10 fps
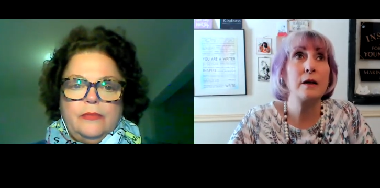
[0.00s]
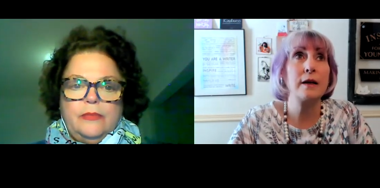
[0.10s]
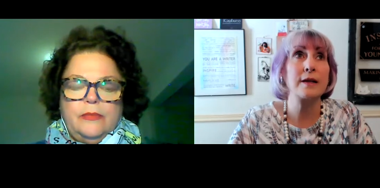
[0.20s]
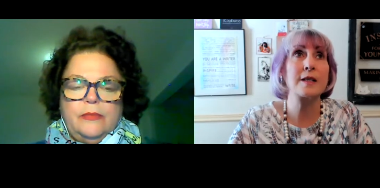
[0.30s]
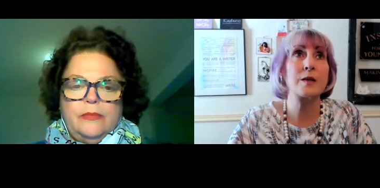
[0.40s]

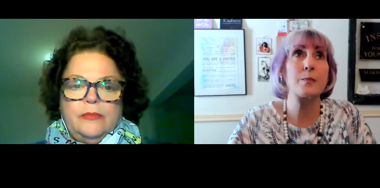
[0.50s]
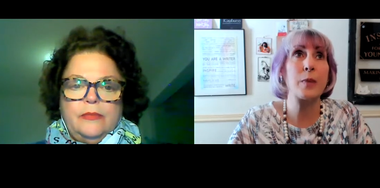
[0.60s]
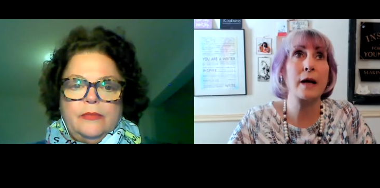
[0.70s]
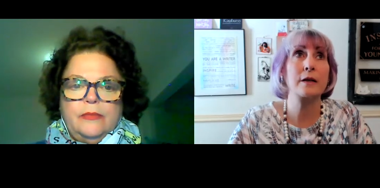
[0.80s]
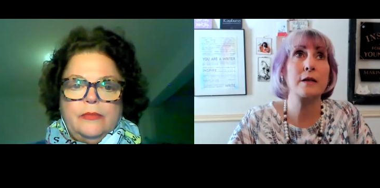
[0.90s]

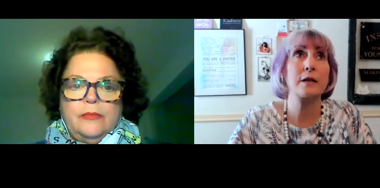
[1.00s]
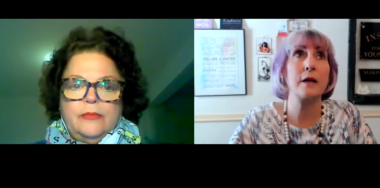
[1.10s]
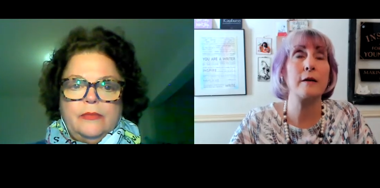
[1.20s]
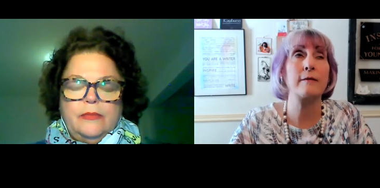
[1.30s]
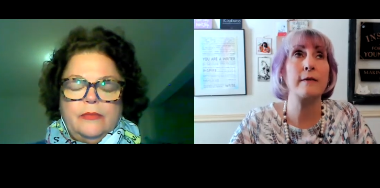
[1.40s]
Speaker 1: expect
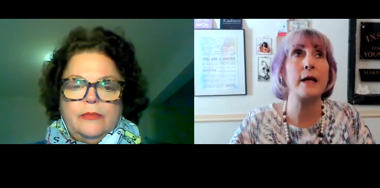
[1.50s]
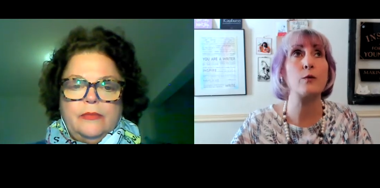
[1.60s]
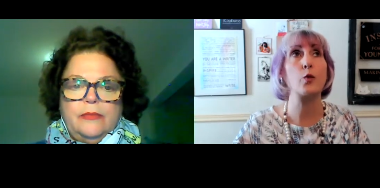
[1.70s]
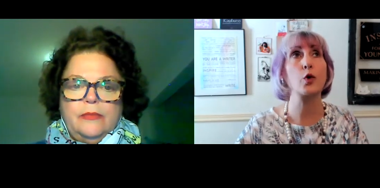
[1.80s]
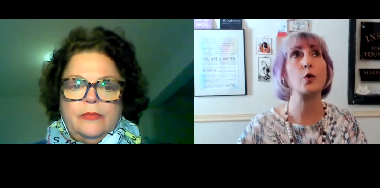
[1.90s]
if
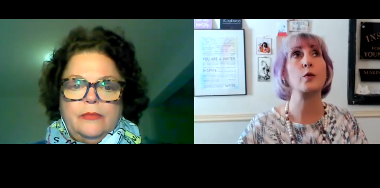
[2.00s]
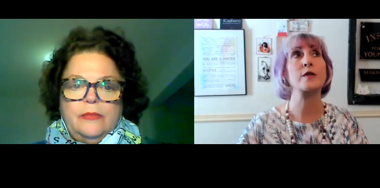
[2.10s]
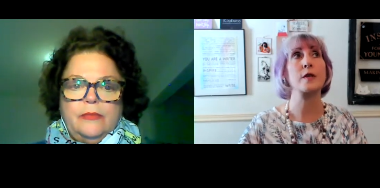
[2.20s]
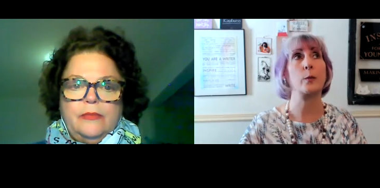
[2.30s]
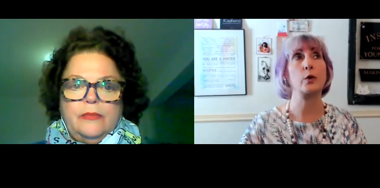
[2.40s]
they work
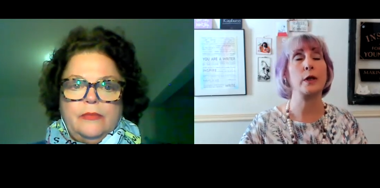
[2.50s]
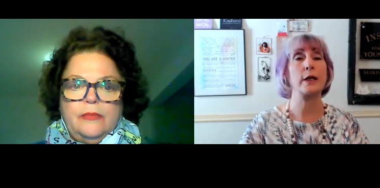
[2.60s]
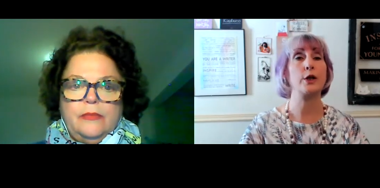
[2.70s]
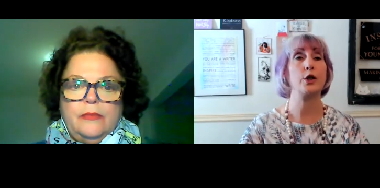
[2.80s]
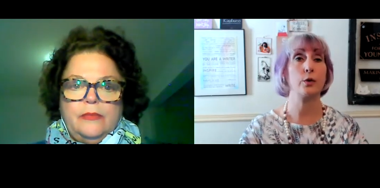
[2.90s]
with someone
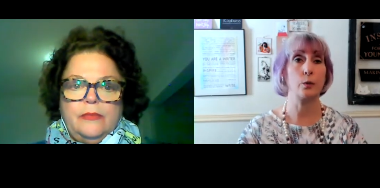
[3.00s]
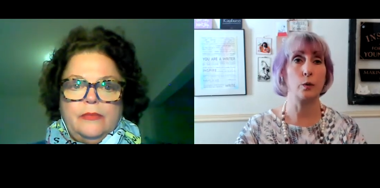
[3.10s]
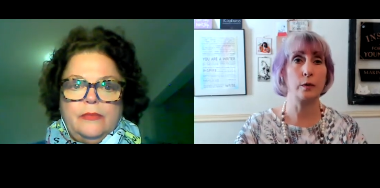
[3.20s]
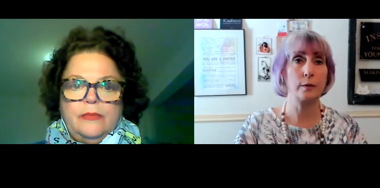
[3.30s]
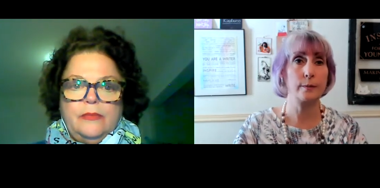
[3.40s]
like you?
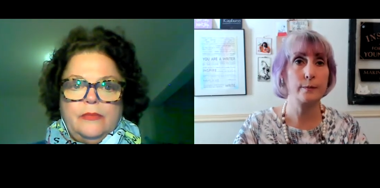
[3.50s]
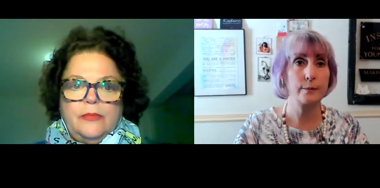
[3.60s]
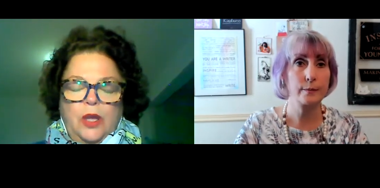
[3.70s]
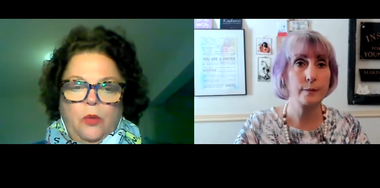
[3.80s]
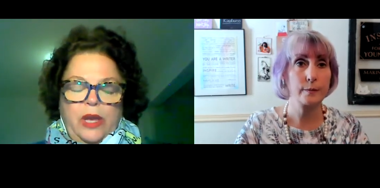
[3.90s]

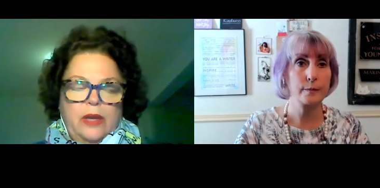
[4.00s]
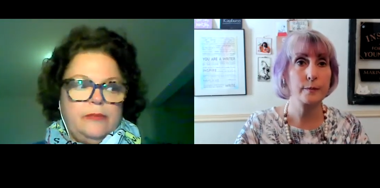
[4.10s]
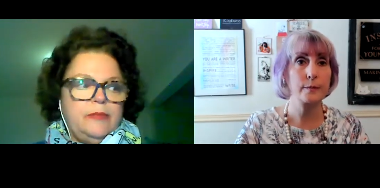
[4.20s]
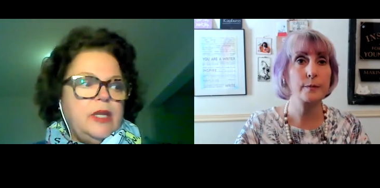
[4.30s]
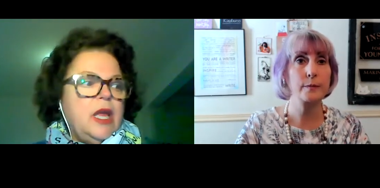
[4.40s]
Okay.
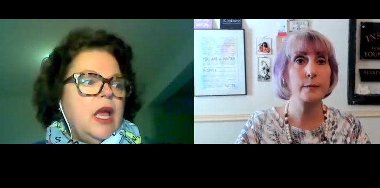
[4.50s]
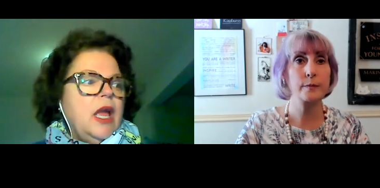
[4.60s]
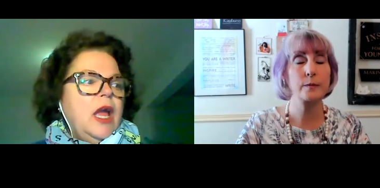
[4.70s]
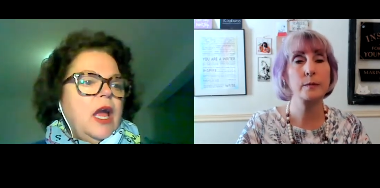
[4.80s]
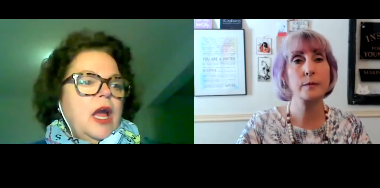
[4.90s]

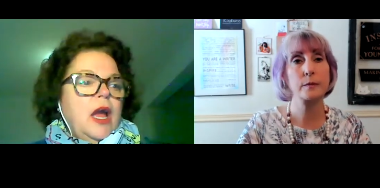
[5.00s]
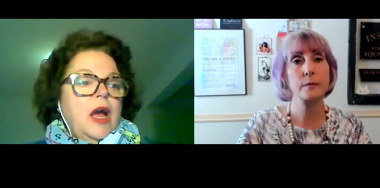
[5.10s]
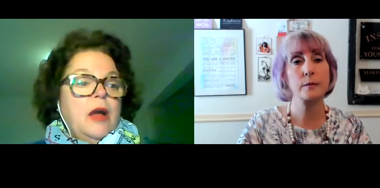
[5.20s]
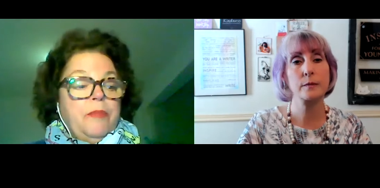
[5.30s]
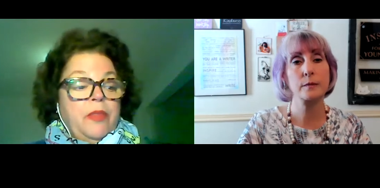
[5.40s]

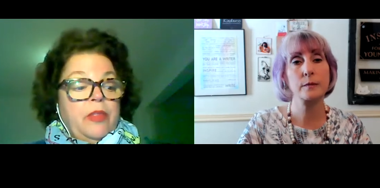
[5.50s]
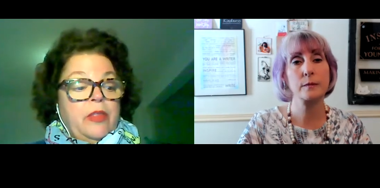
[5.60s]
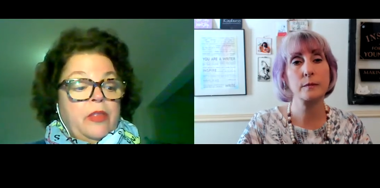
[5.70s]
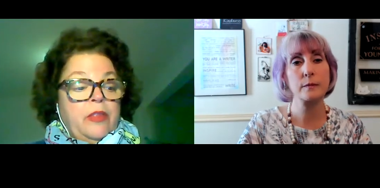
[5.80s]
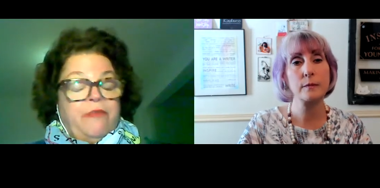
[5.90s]
Speaker 2: Um,
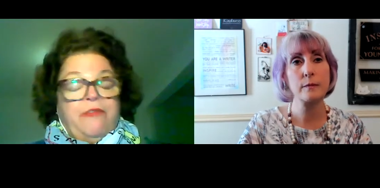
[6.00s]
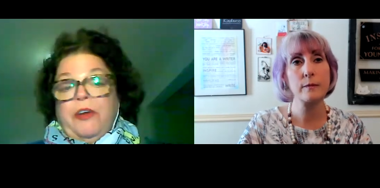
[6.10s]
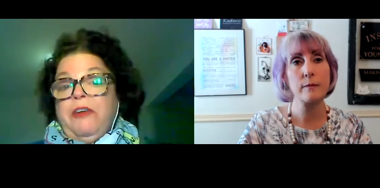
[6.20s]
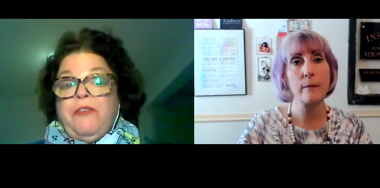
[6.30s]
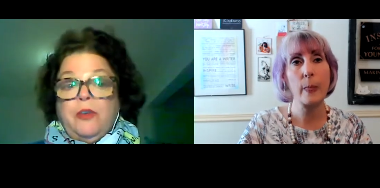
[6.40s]
the
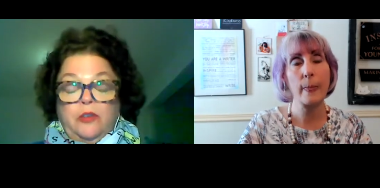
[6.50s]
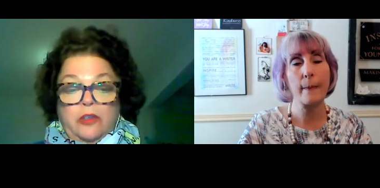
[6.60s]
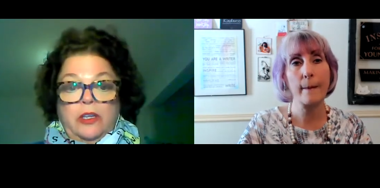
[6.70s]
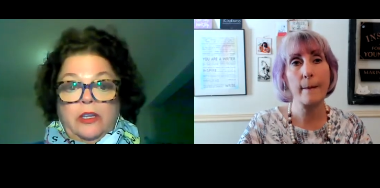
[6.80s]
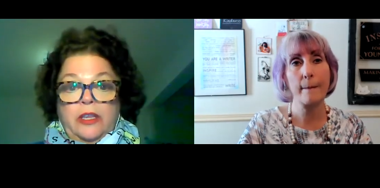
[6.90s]
very first
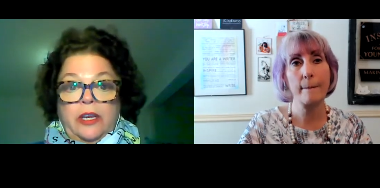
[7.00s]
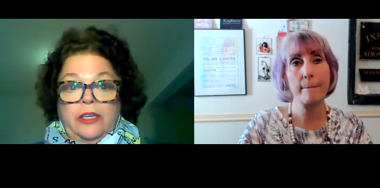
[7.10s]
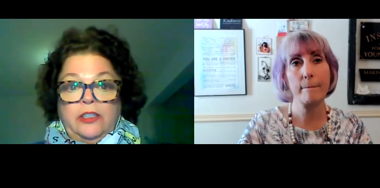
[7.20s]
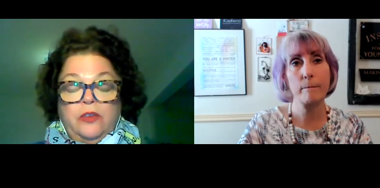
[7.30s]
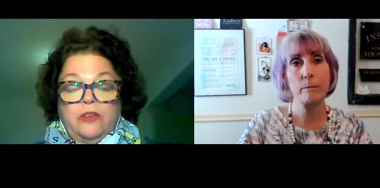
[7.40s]
thing that they
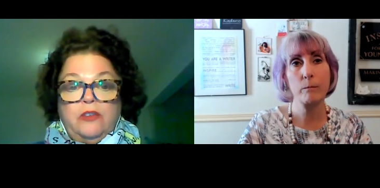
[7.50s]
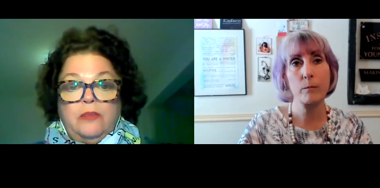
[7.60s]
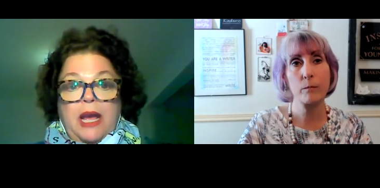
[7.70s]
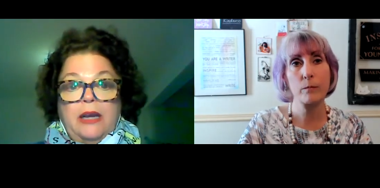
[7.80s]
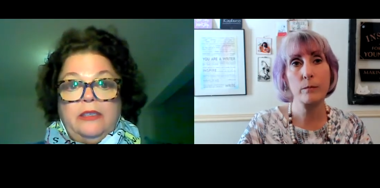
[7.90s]
need to
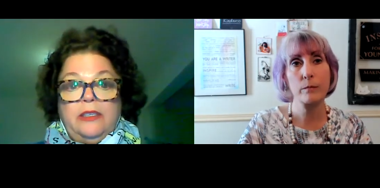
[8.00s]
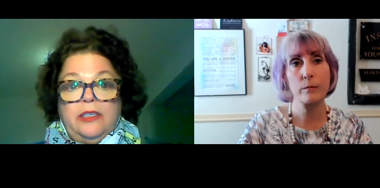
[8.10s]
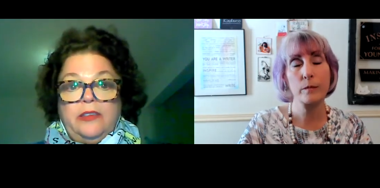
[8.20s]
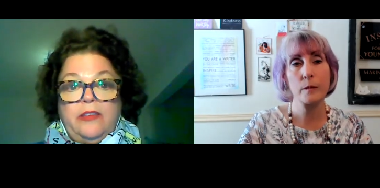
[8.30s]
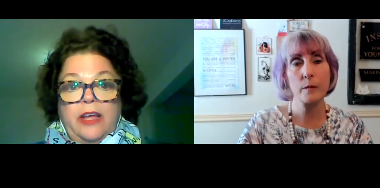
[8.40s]
expect
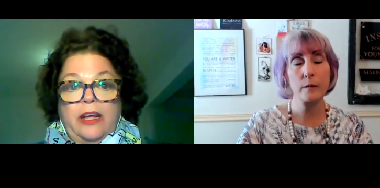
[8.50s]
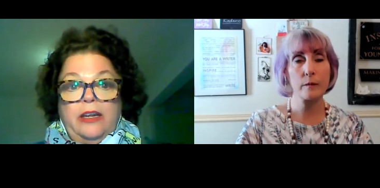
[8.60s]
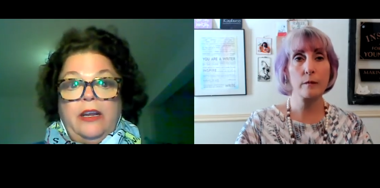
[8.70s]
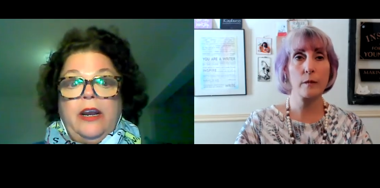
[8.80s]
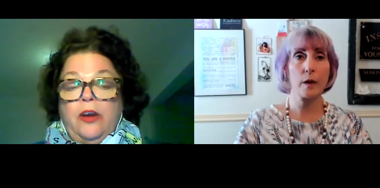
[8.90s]
is
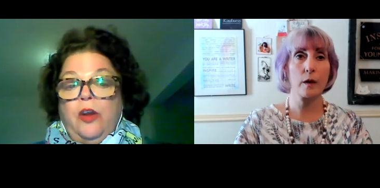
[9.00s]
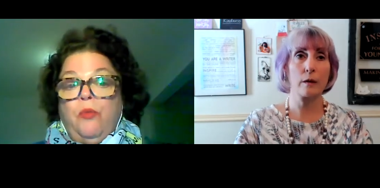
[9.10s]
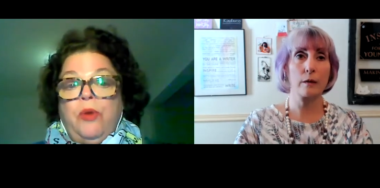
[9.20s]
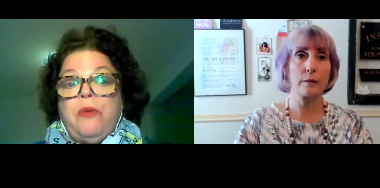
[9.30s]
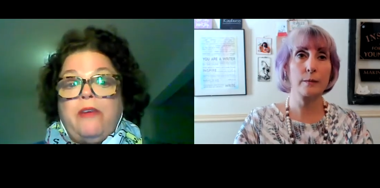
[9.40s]
that,
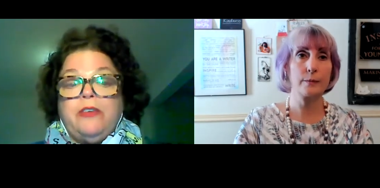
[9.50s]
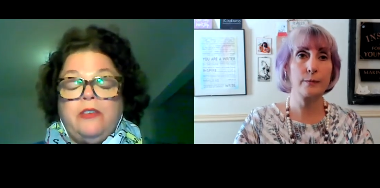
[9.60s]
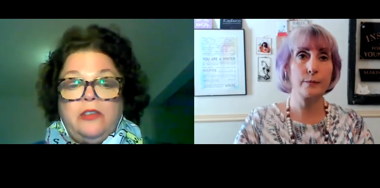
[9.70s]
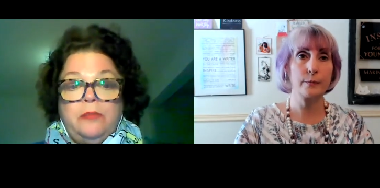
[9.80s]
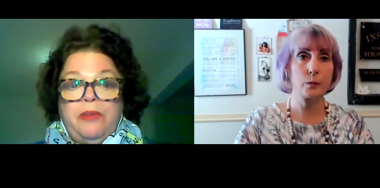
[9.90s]
and we referenced it